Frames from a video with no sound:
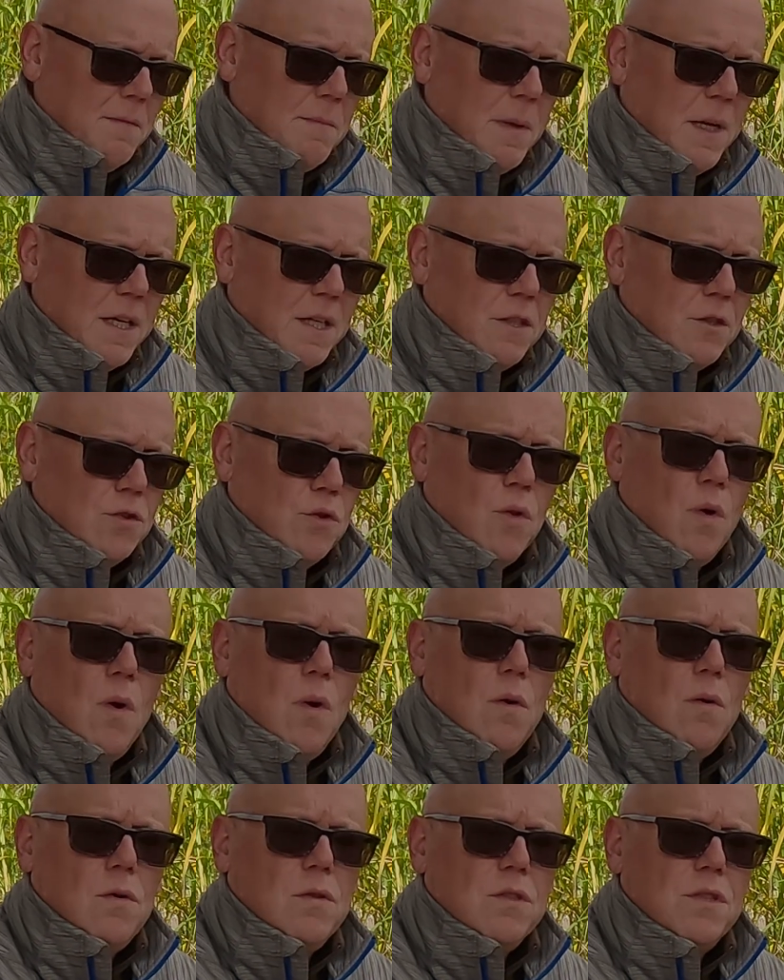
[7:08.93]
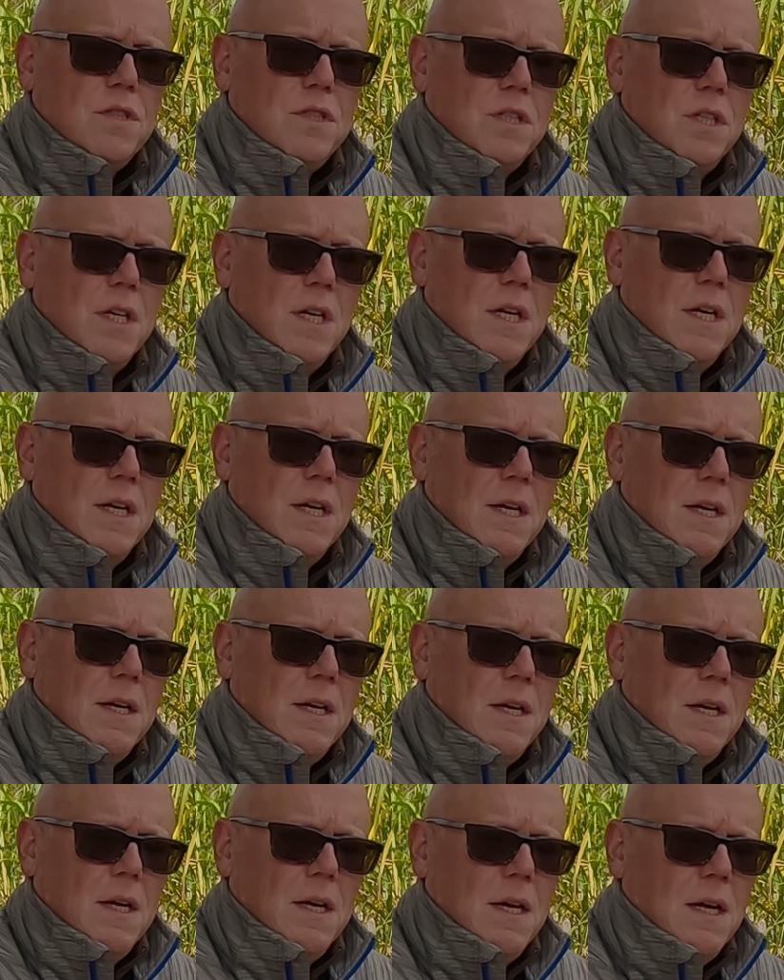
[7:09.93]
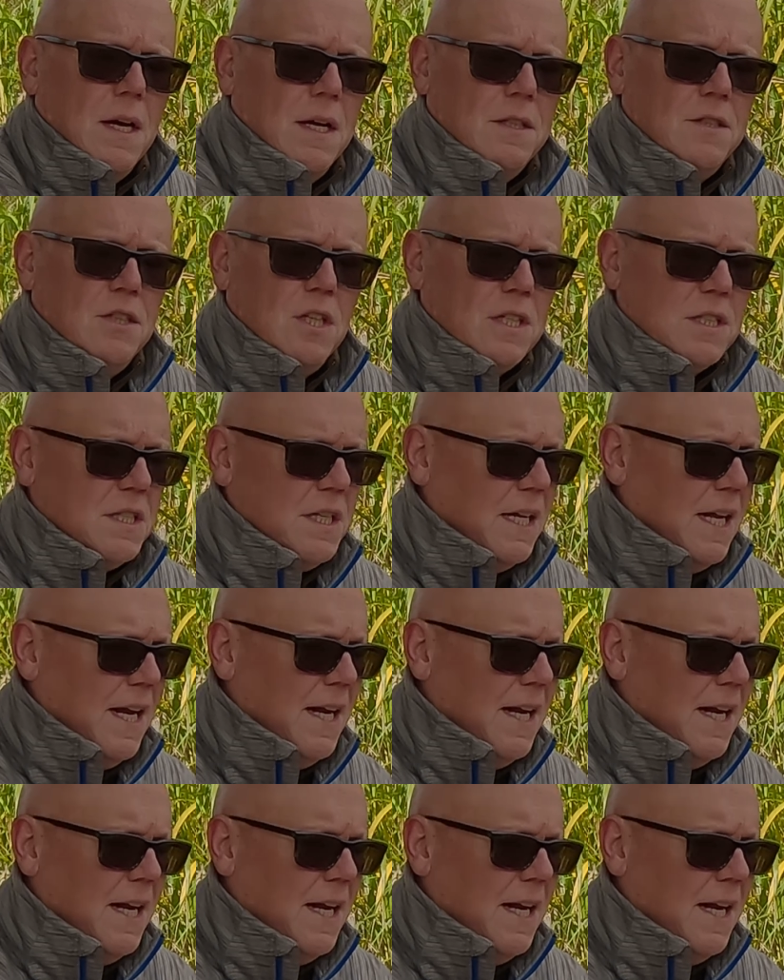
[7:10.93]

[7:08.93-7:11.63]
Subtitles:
of my controls, adjusting